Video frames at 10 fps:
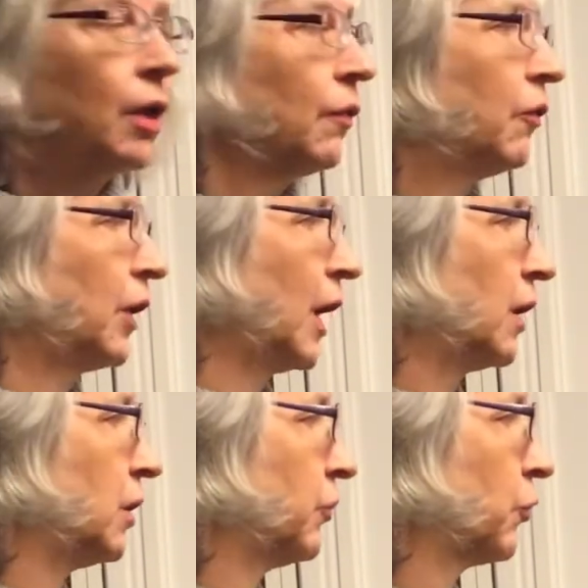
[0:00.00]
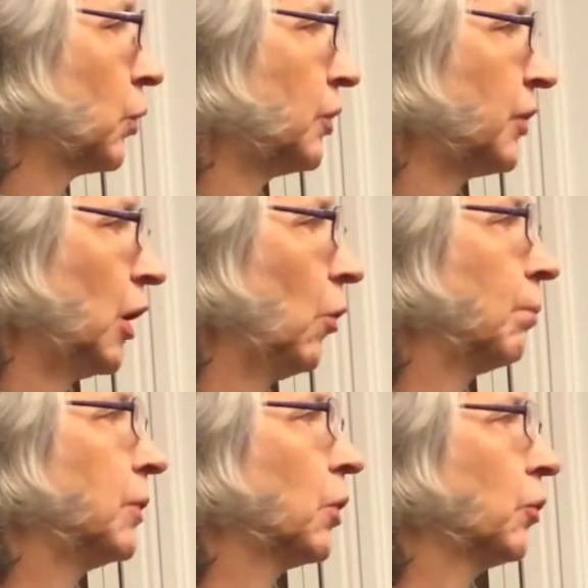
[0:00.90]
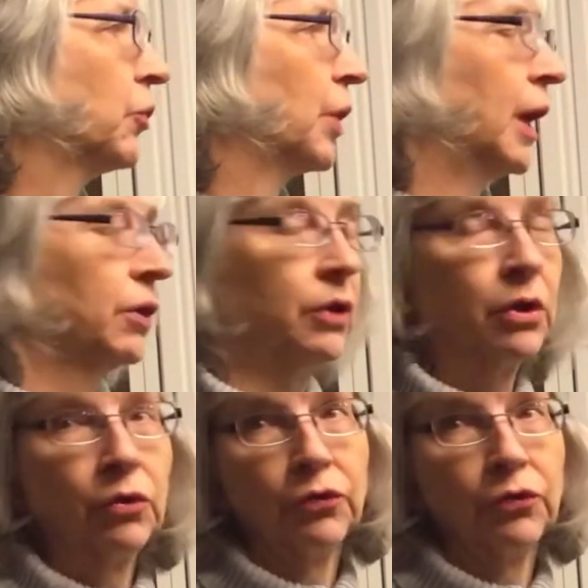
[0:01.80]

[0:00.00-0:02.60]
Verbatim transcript: That is going to help build their analytical,